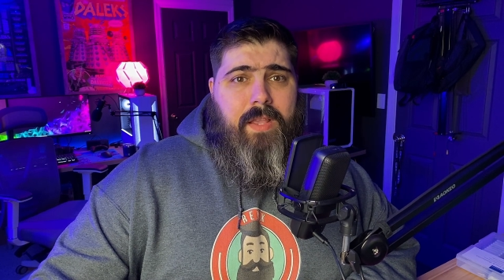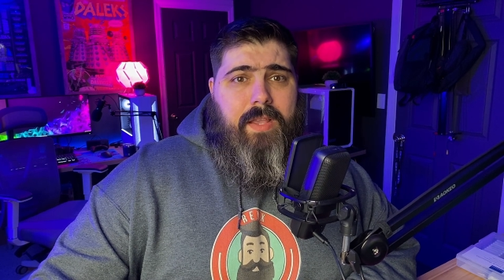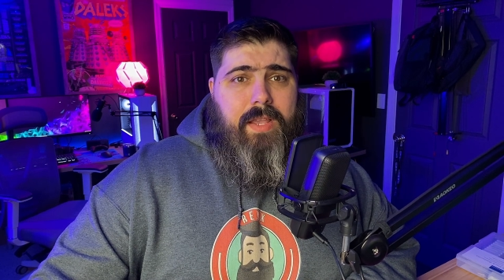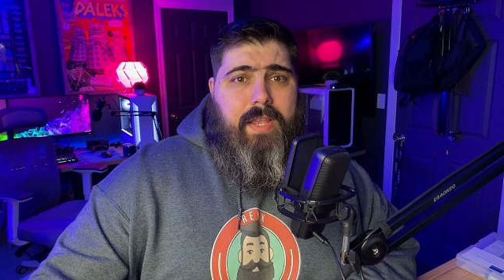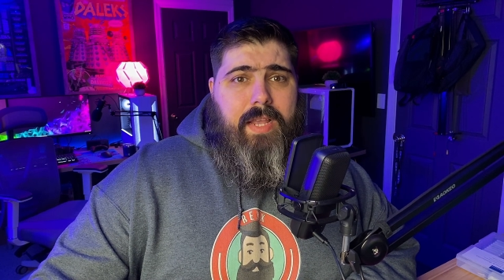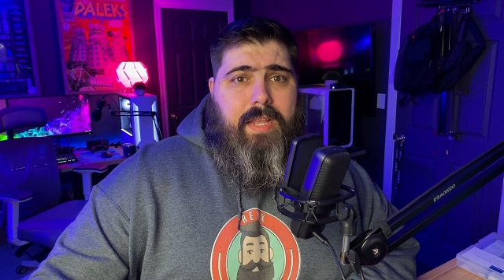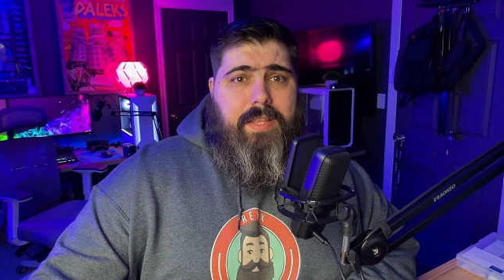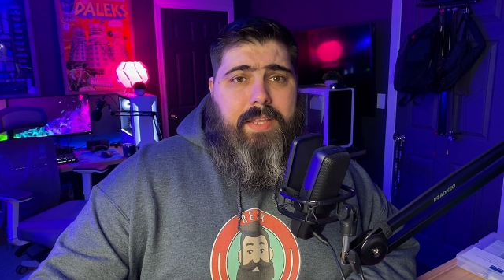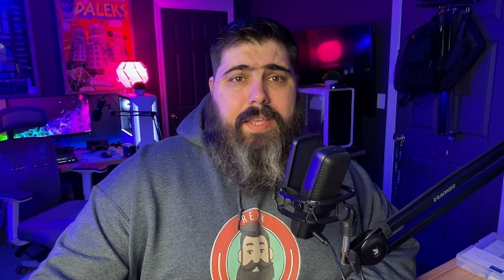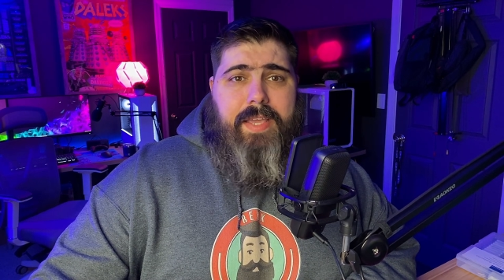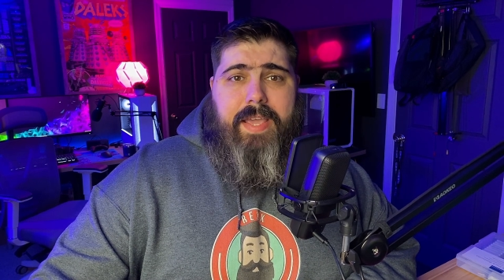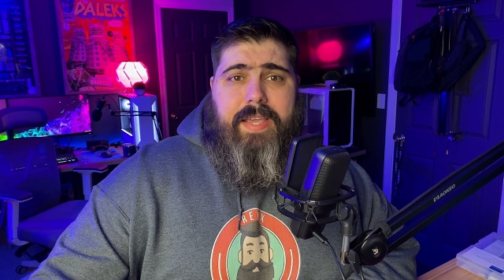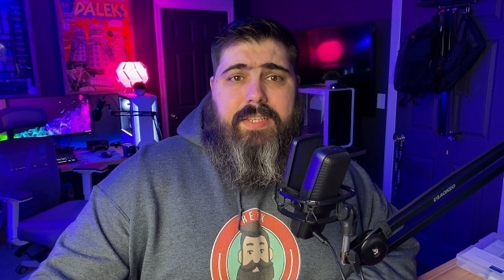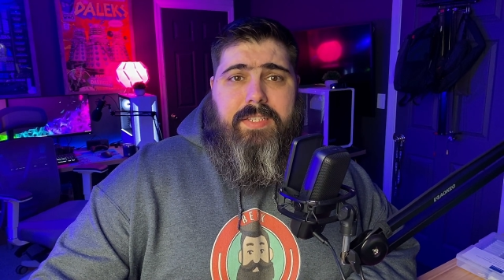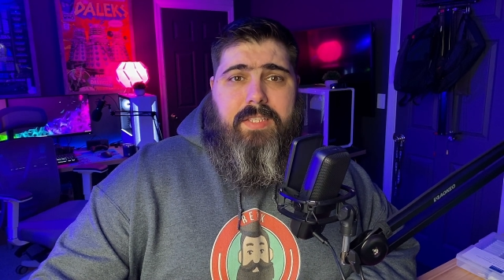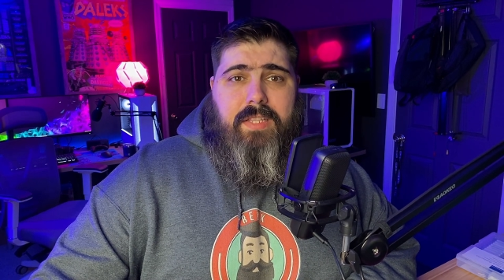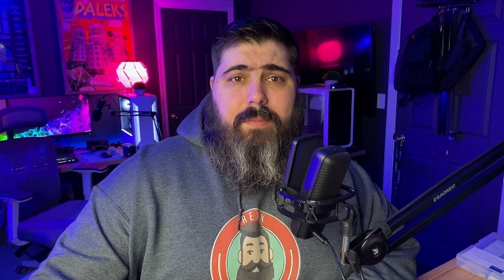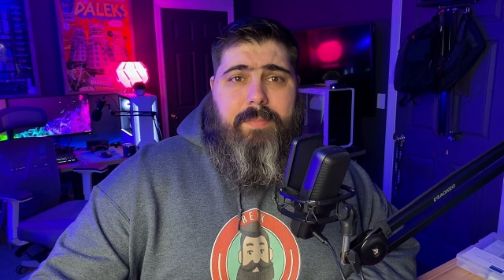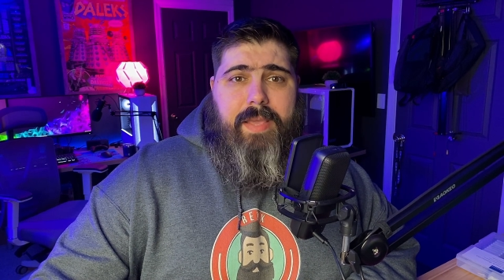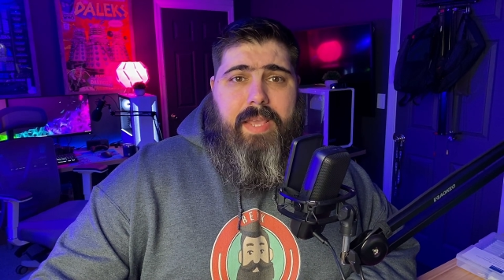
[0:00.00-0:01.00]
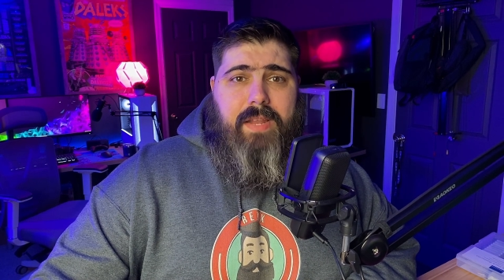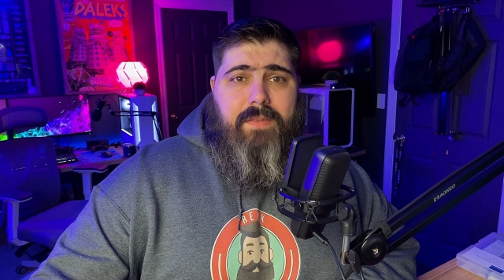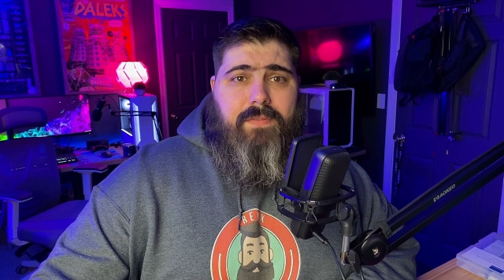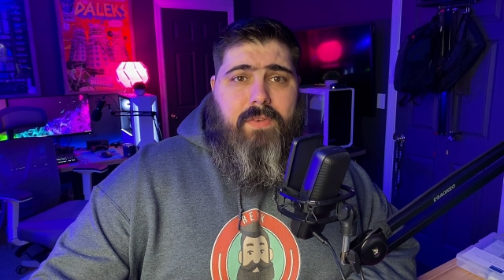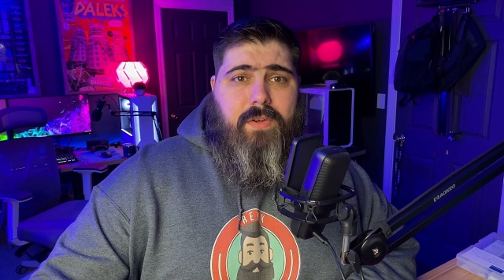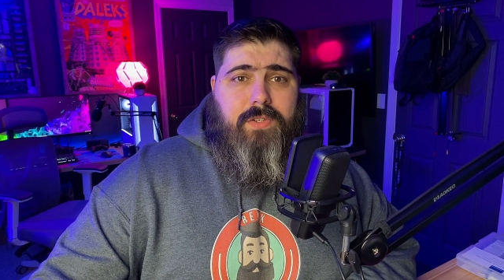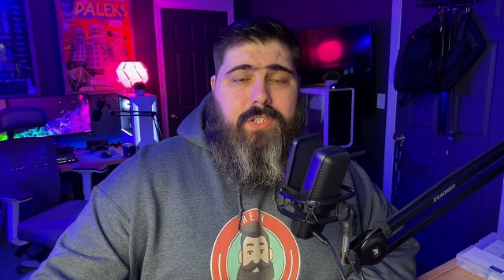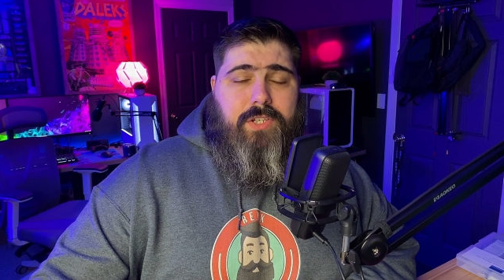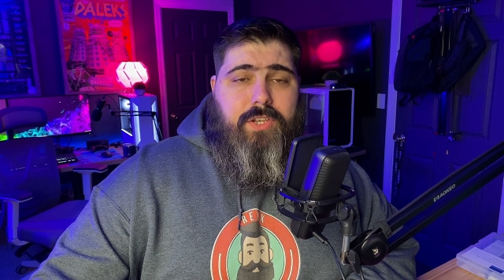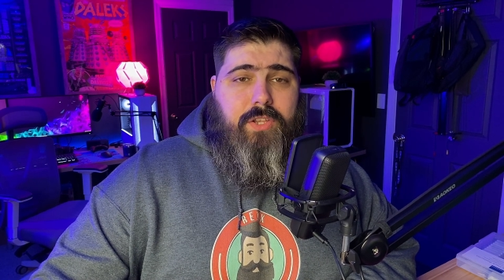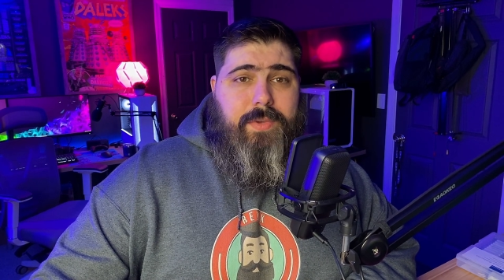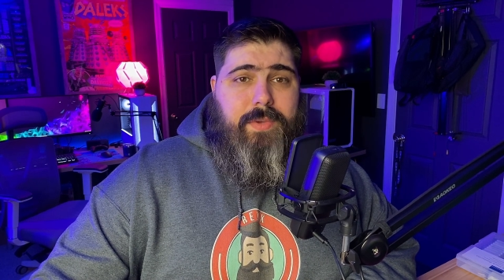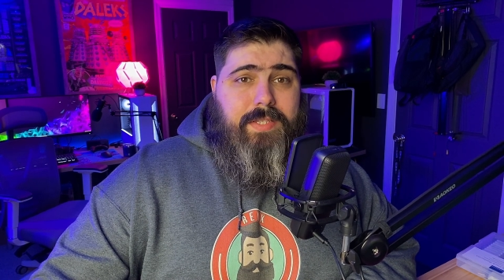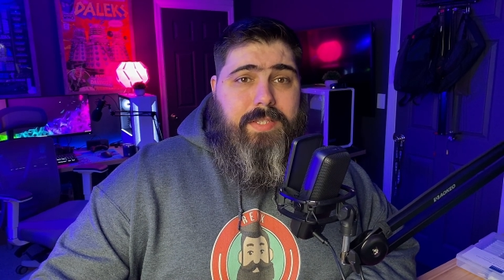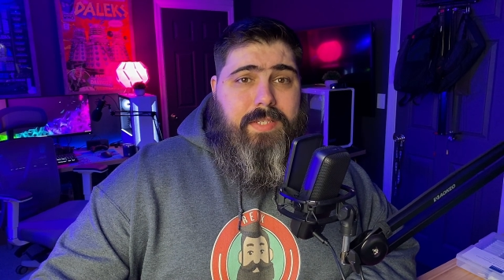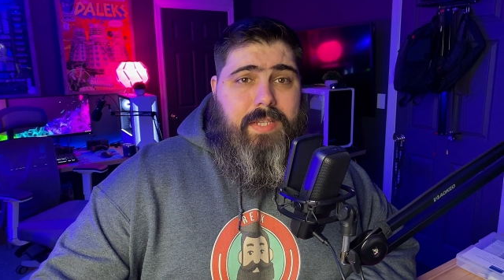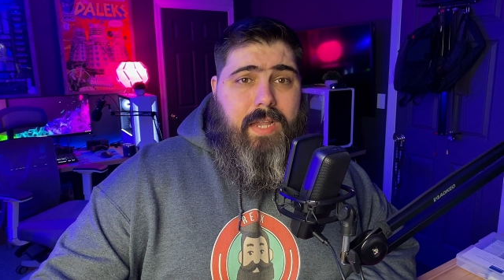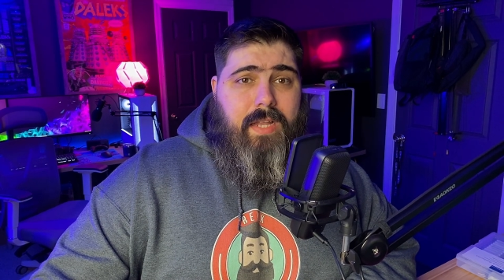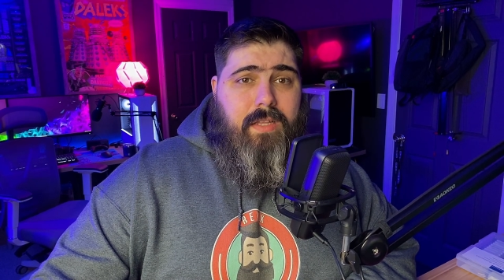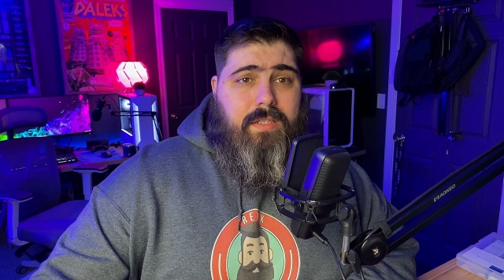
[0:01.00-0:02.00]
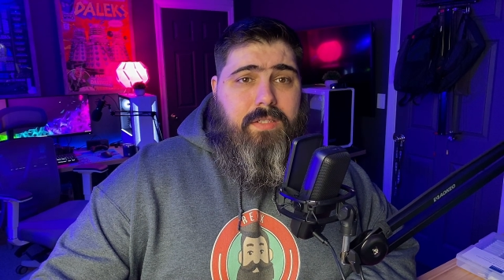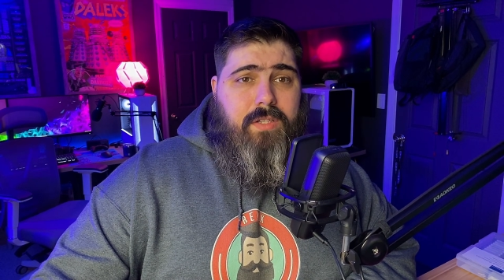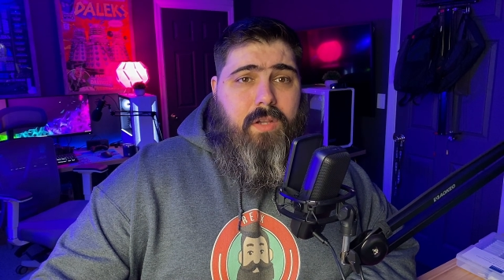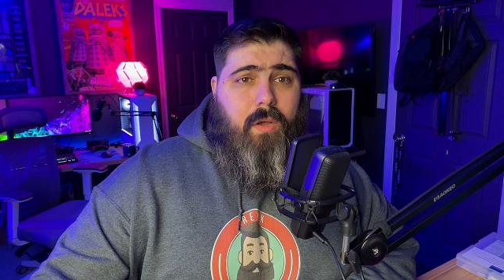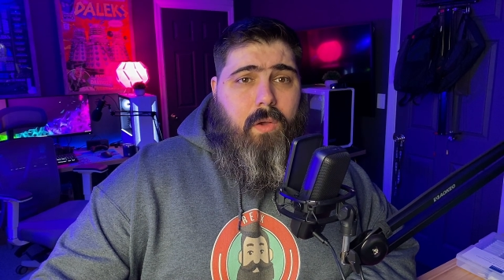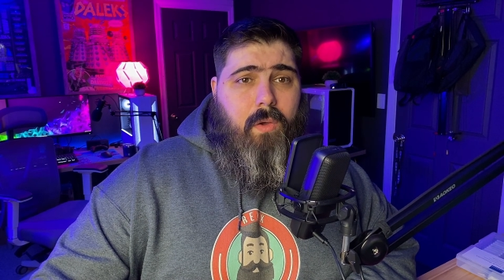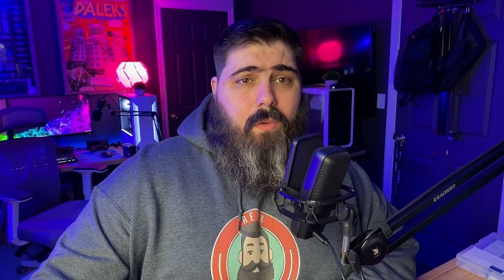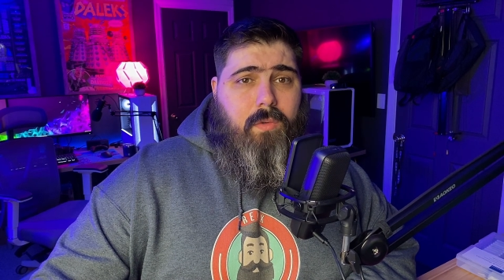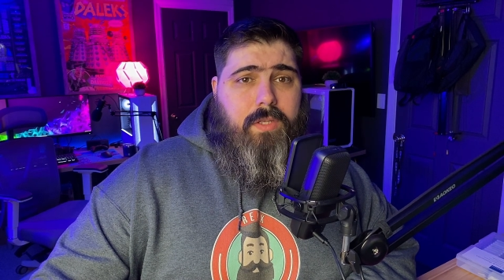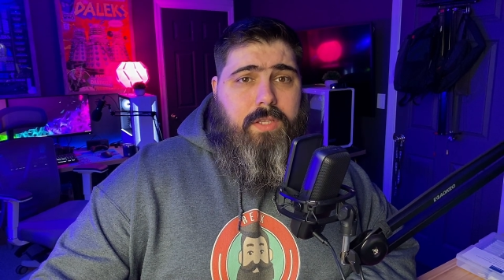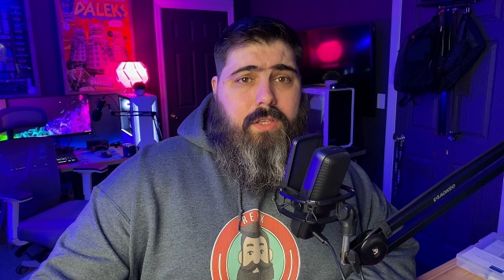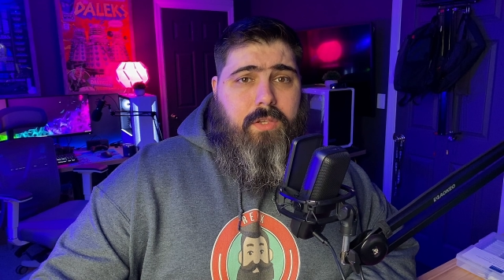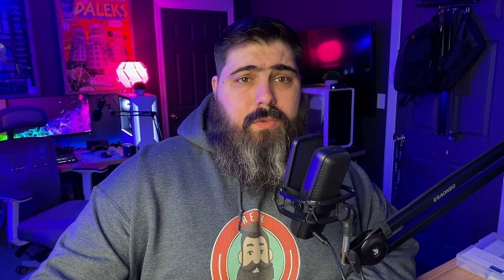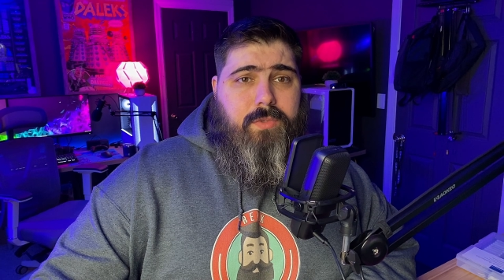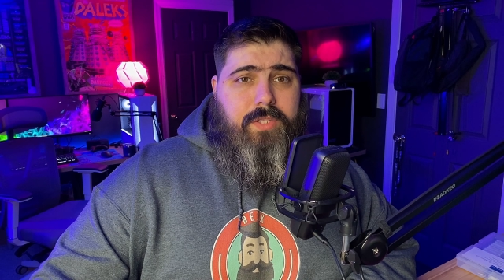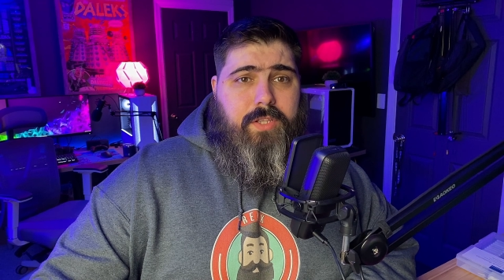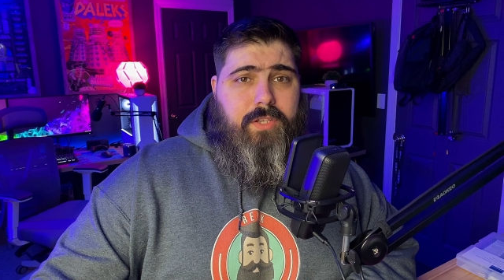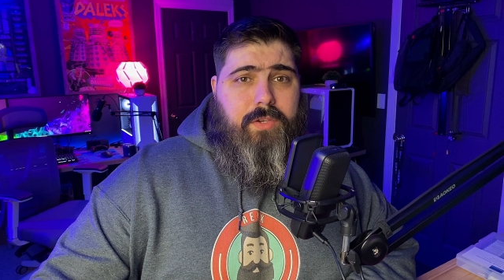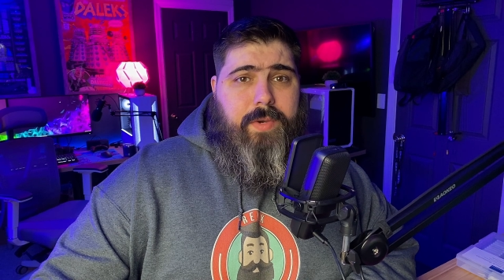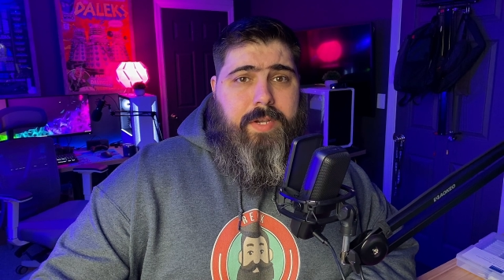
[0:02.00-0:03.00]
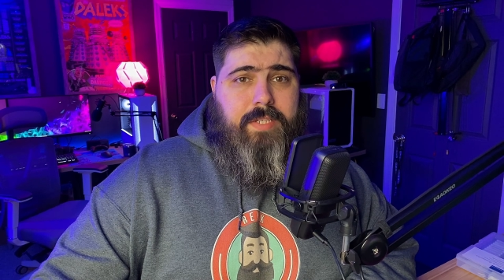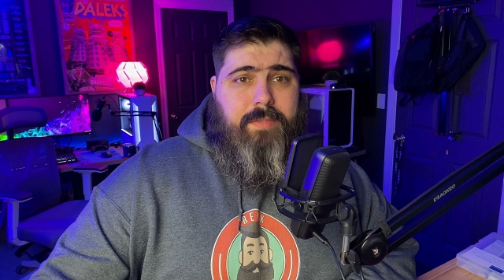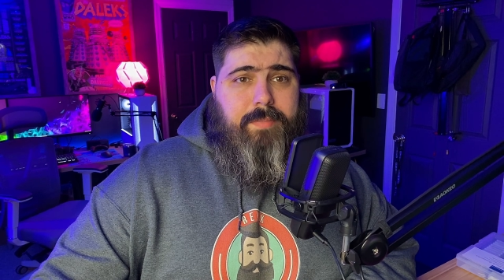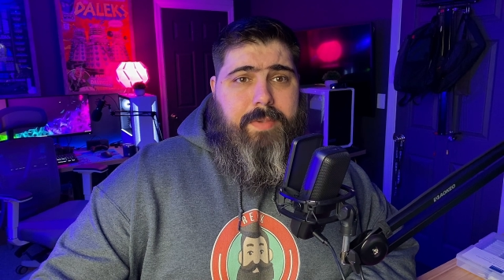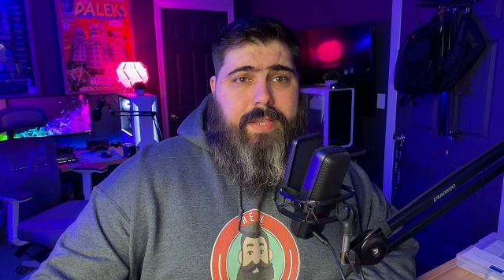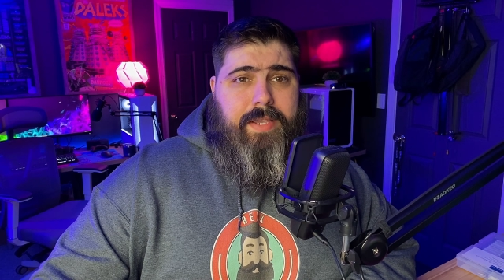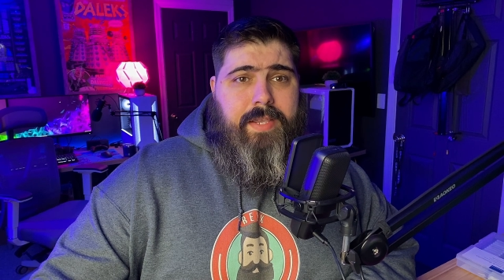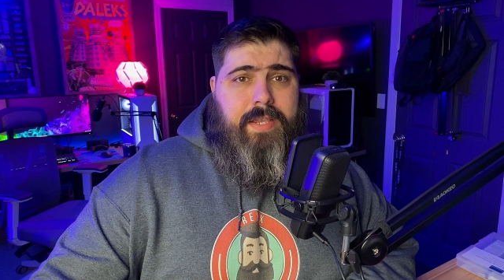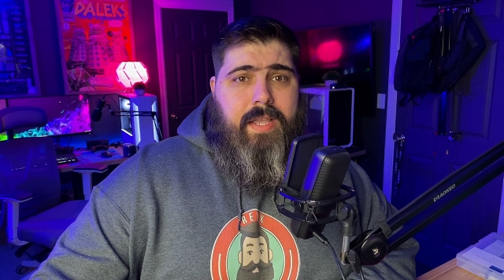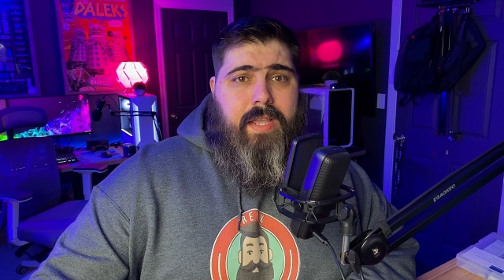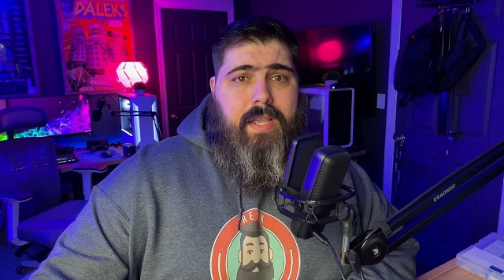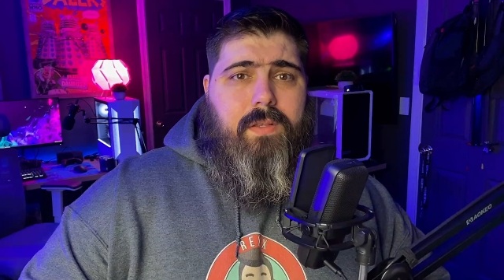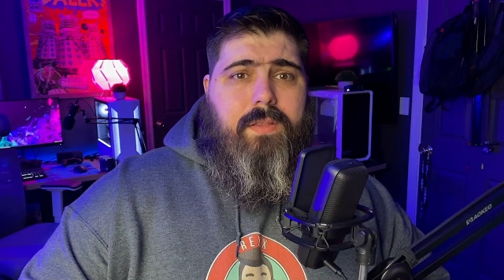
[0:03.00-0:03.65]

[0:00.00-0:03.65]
In the case of the paid version, you can tell it to only use the USB.